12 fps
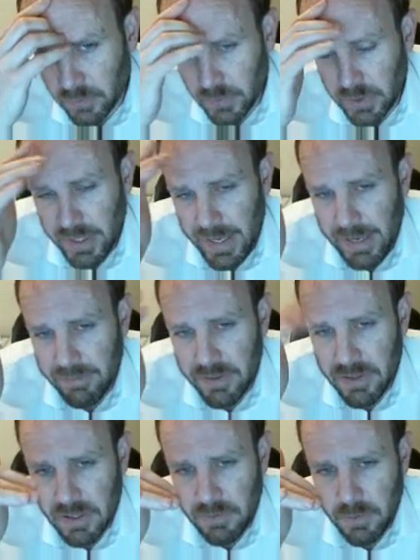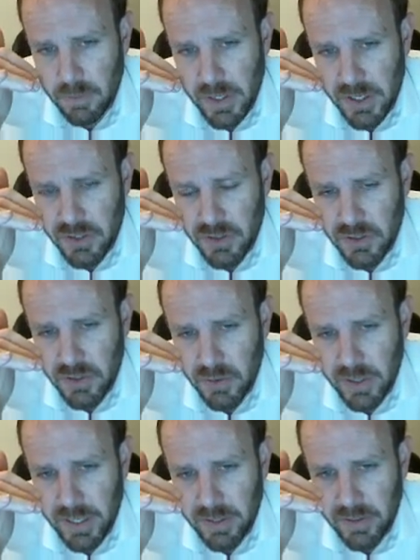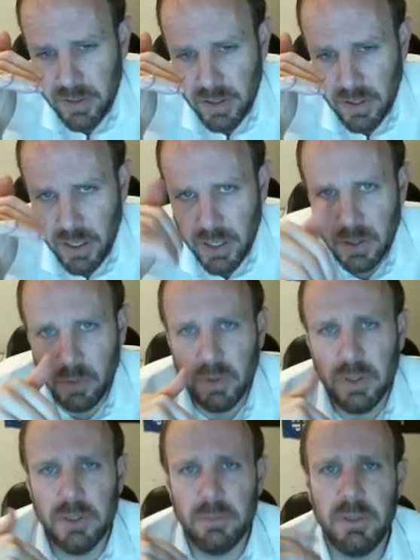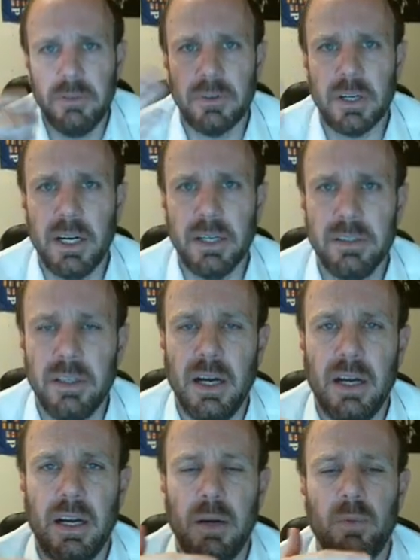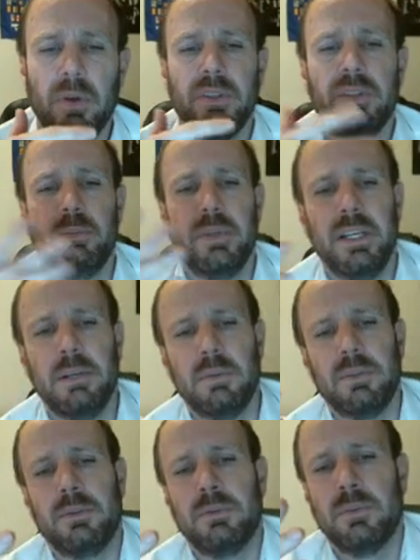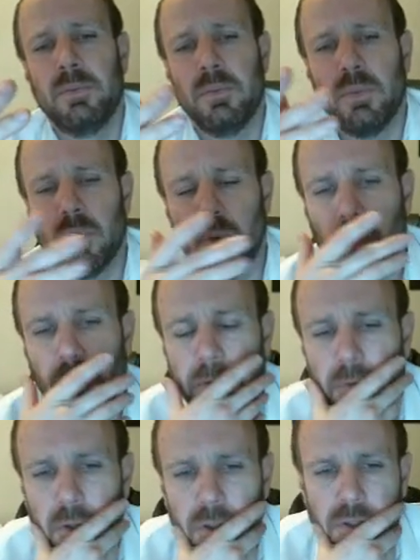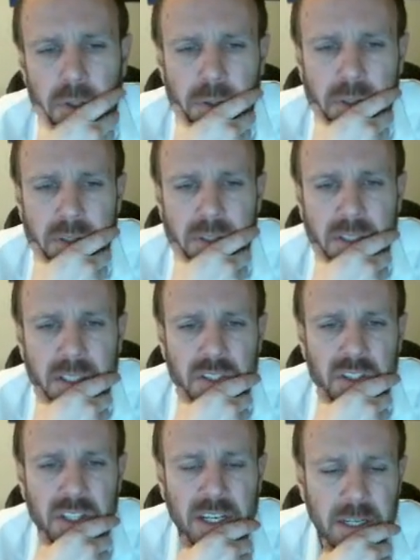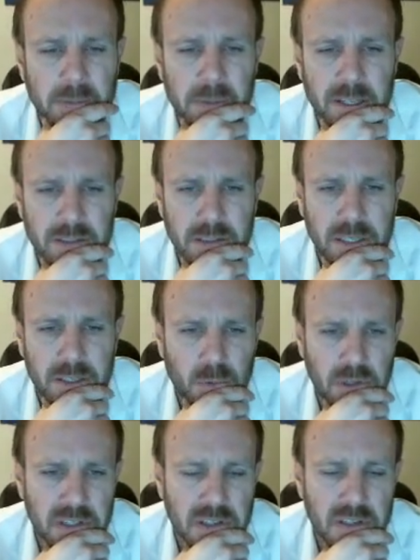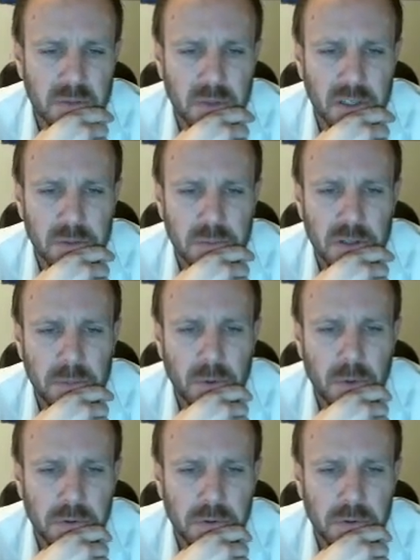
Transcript: to have this information, so that I don't want it to be forgotten. I want to be able to refer to it each time that like racism comes up, or